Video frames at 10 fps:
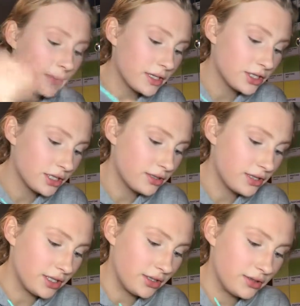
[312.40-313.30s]
because she
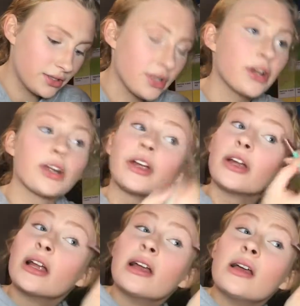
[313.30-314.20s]
used to use
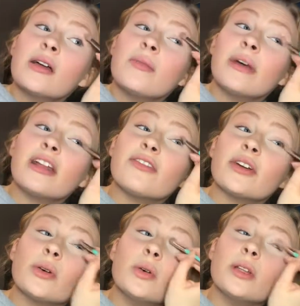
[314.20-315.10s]
her
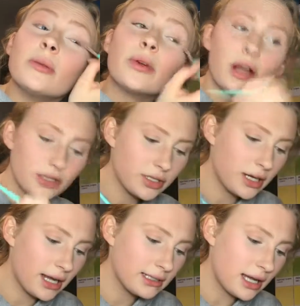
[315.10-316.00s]
Benefit Hoola
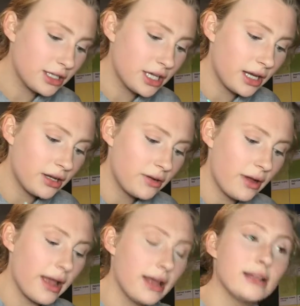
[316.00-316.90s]
bronzer as
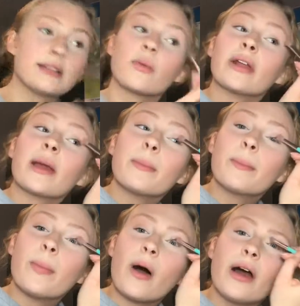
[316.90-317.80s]
eyeshadow, and when I
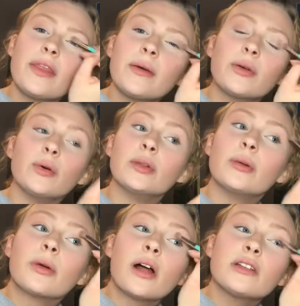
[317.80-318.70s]
bought the
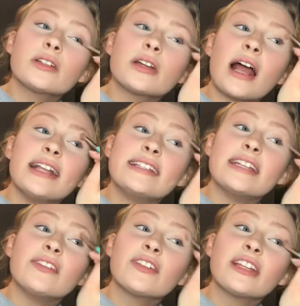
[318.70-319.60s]
Hoola bronzer, I
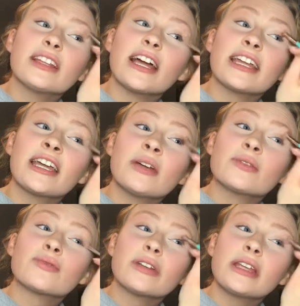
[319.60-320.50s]
didn't really like it. It
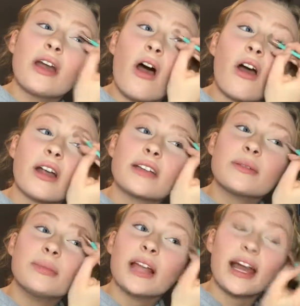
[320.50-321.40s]
was really hard
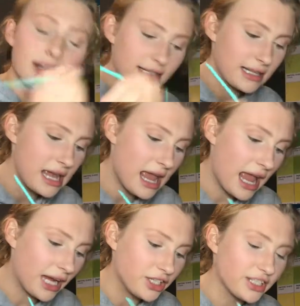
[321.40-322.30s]
to blend
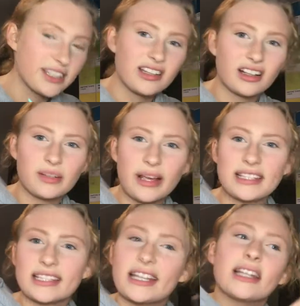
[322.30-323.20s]
and it just stuck to my
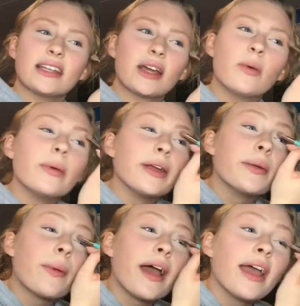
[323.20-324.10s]
skin in like a
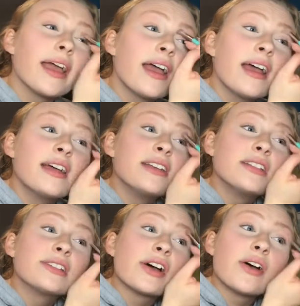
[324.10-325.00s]
weird way.
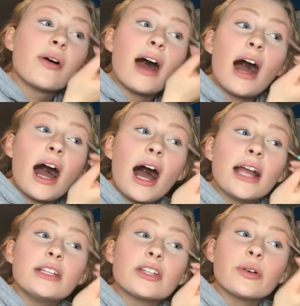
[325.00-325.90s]
So
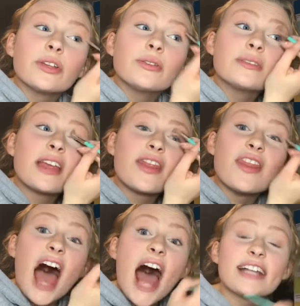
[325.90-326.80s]
I don't use
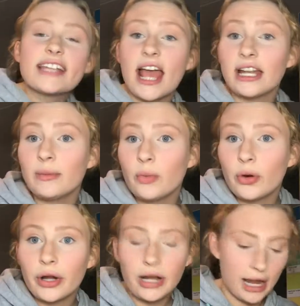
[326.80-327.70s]
that
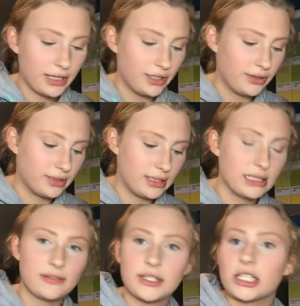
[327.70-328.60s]
anymore. I use
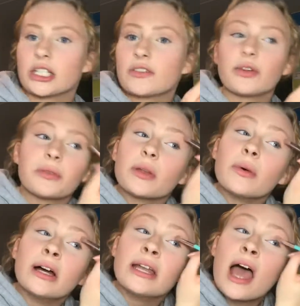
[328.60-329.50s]
this Physicians Formula
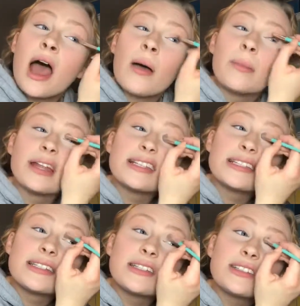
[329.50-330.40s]
one, but I
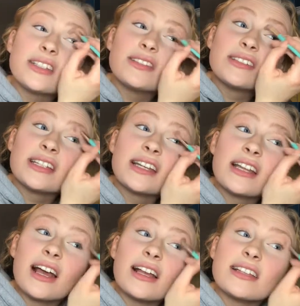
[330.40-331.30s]
still use
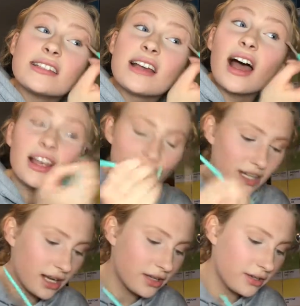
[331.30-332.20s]
it as
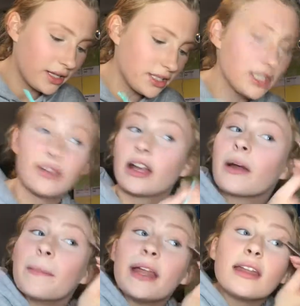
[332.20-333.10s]
eyeshadow like she
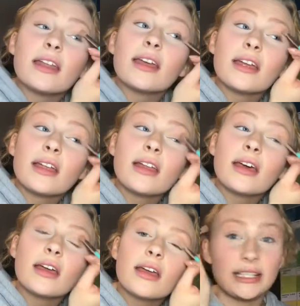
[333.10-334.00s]
recommended.
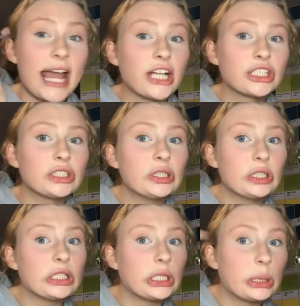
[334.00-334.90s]
Natural
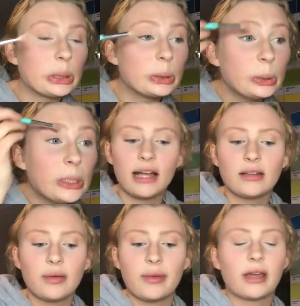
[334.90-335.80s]
glow. I
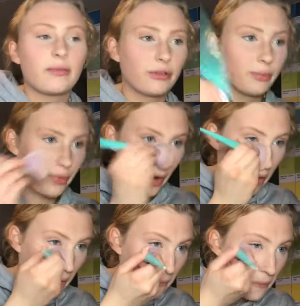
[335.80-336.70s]
did my makeup for
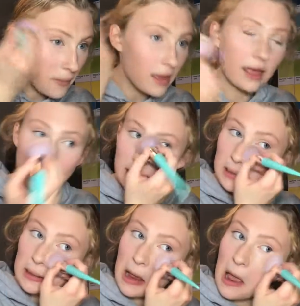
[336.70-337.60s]
prom
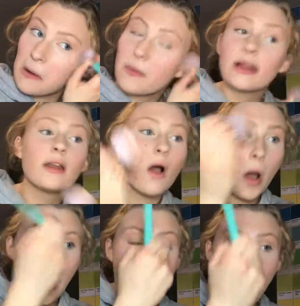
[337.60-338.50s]
and I went
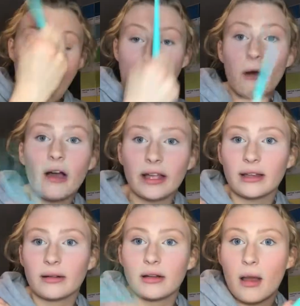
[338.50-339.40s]
all out. I
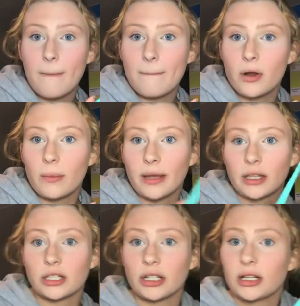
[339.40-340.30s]
can put a
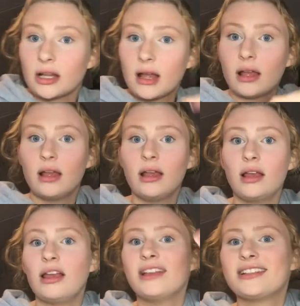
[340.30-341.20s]
picture
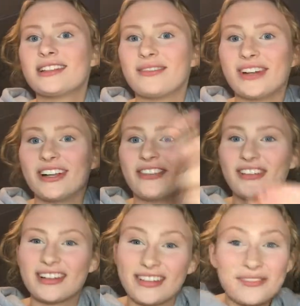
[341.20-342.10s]
somewhere in
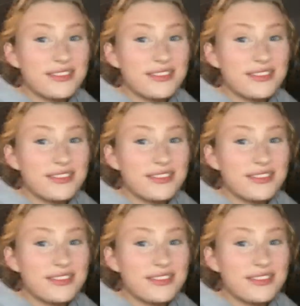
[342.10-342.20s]
front of my